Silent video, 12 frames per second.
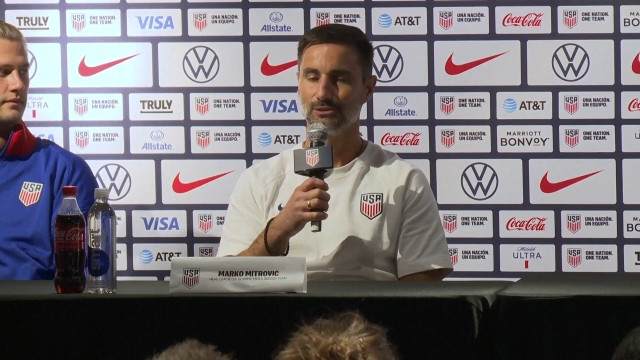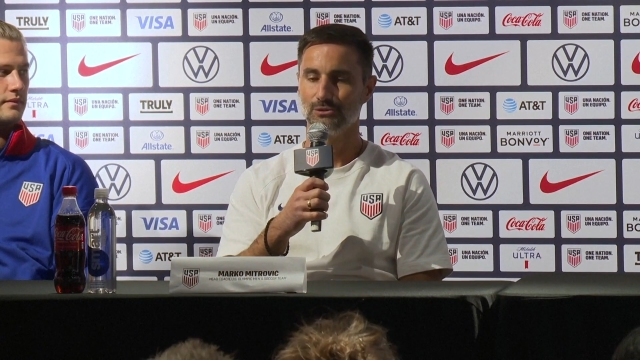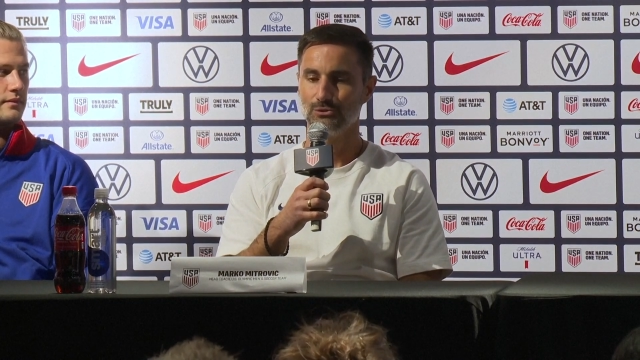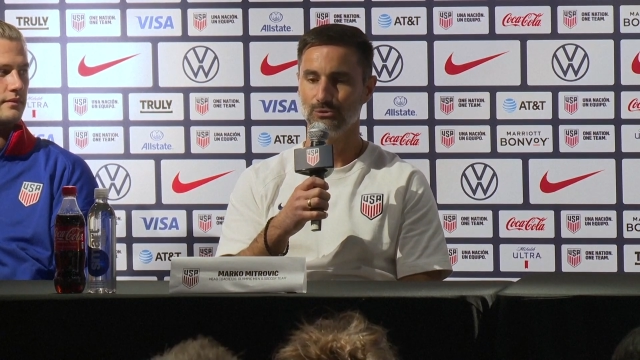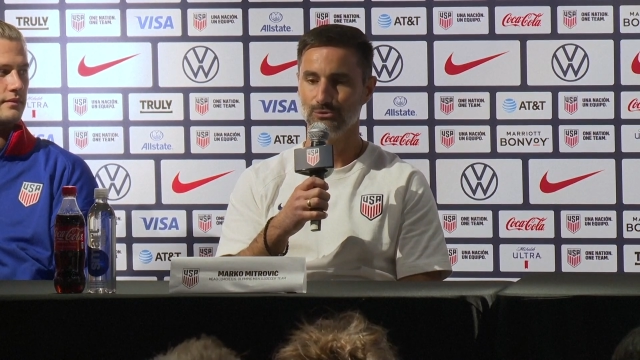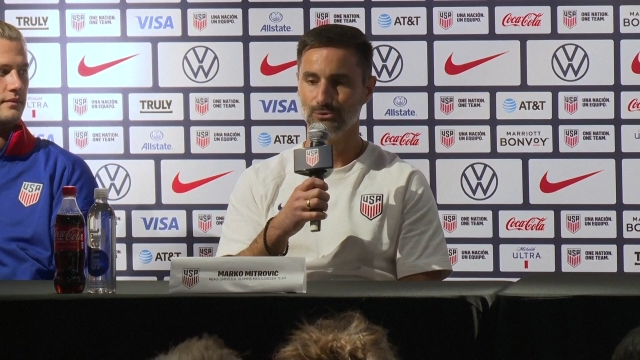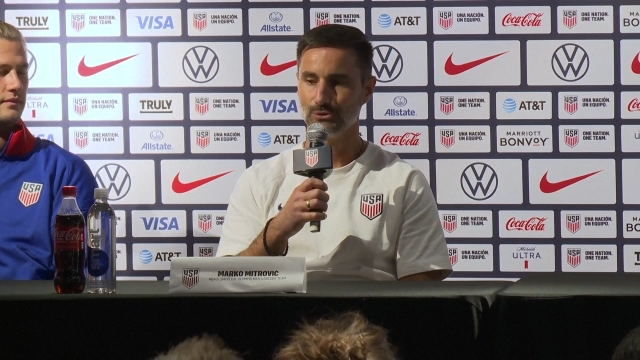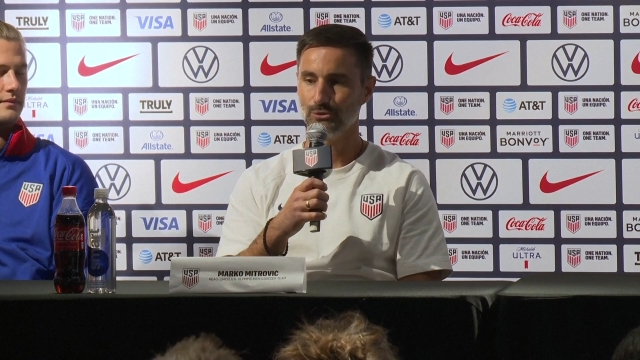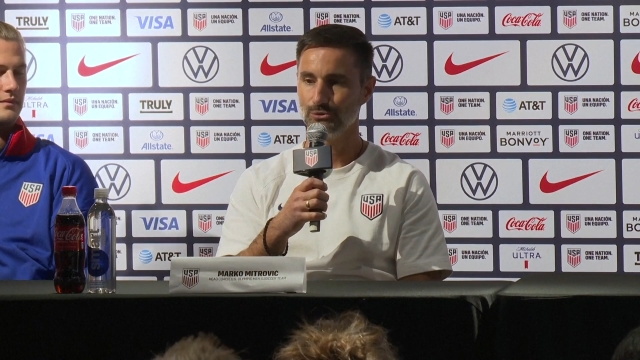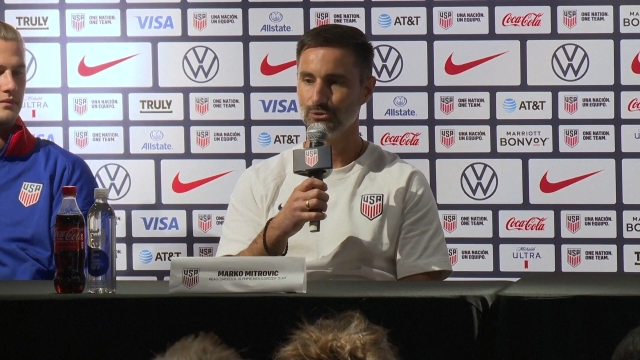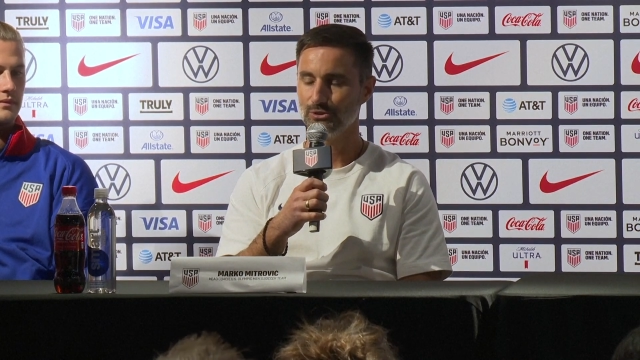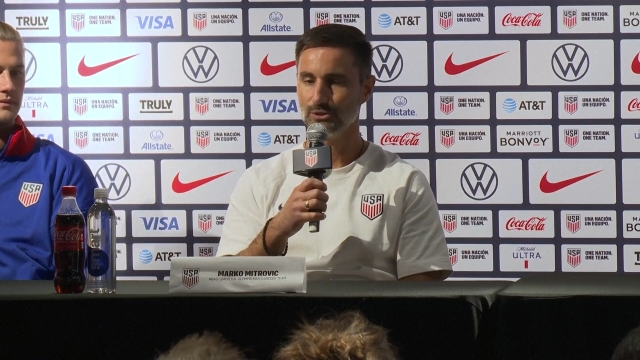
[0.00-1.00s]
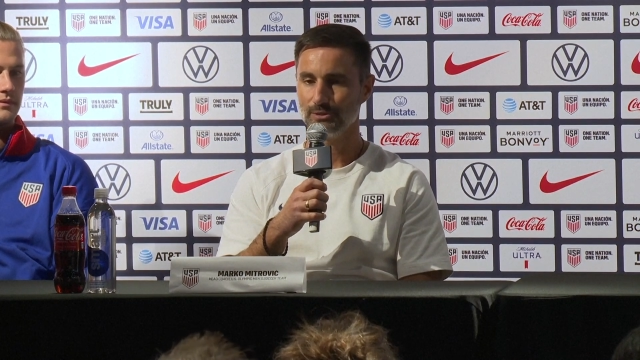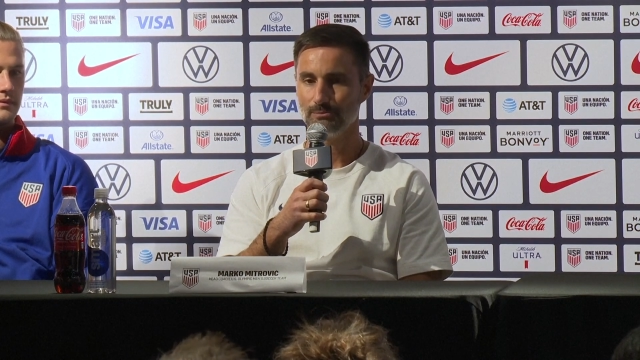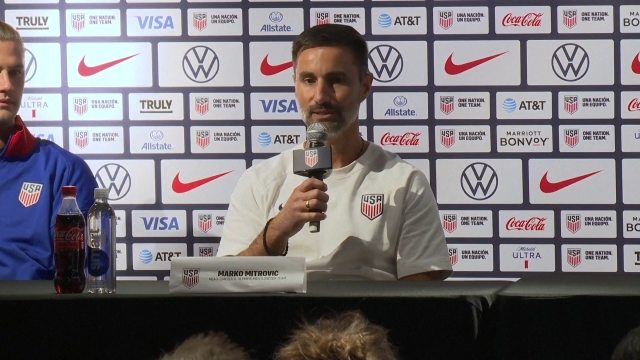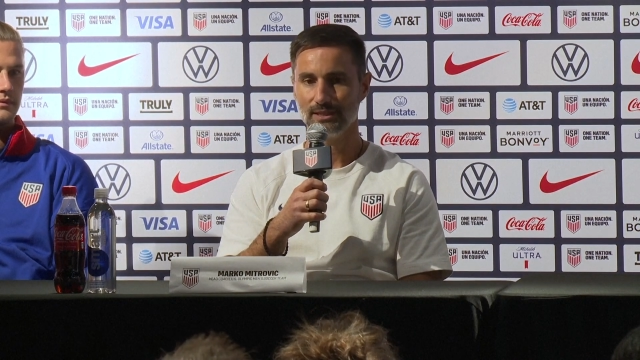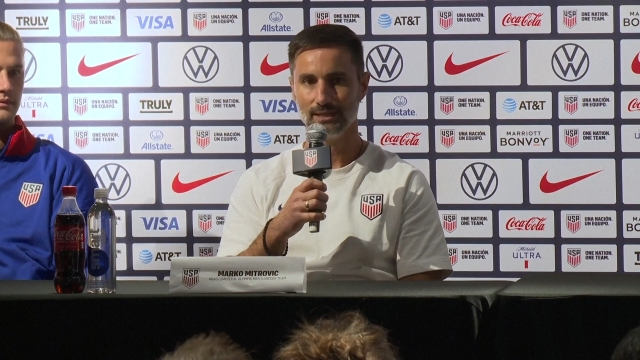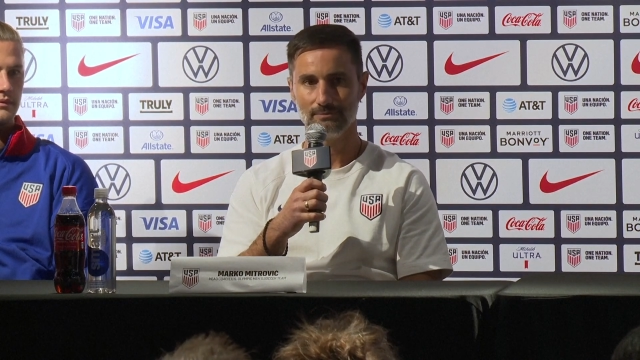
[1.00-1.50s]
to go to the
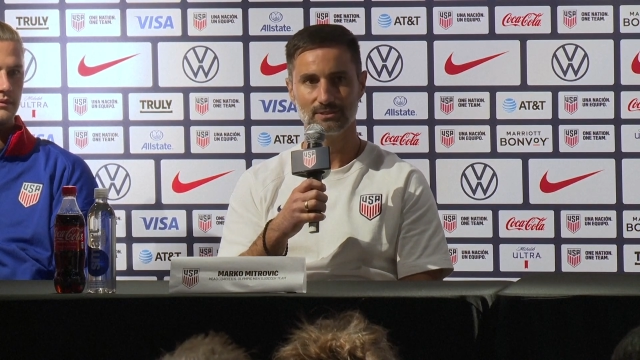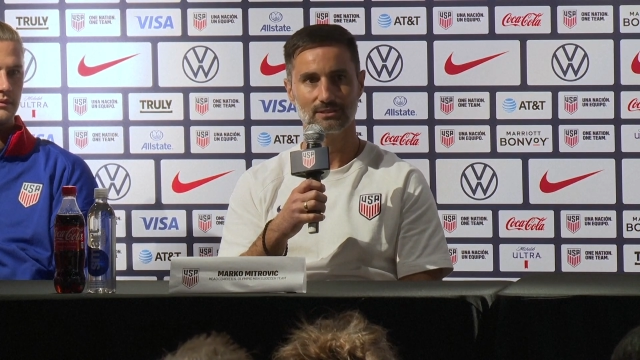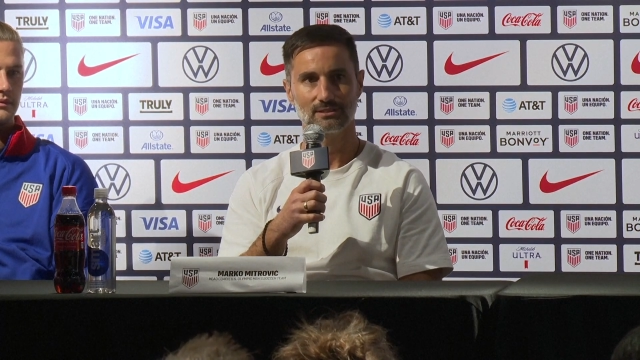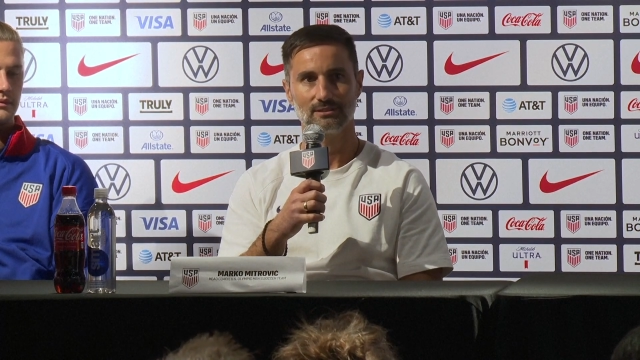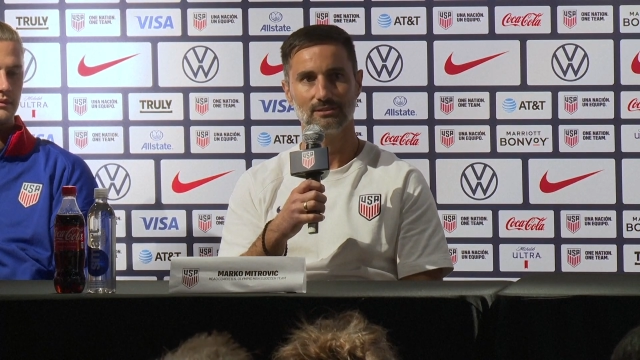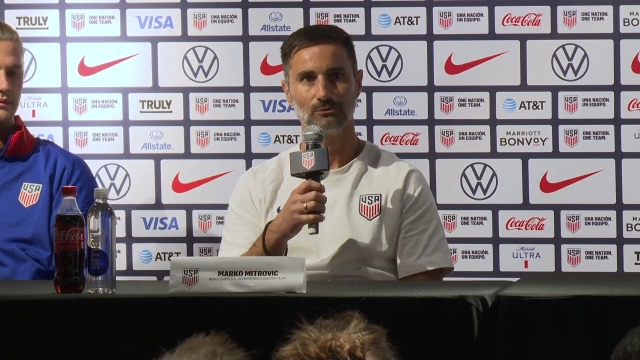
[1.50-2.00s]
Olympic Games.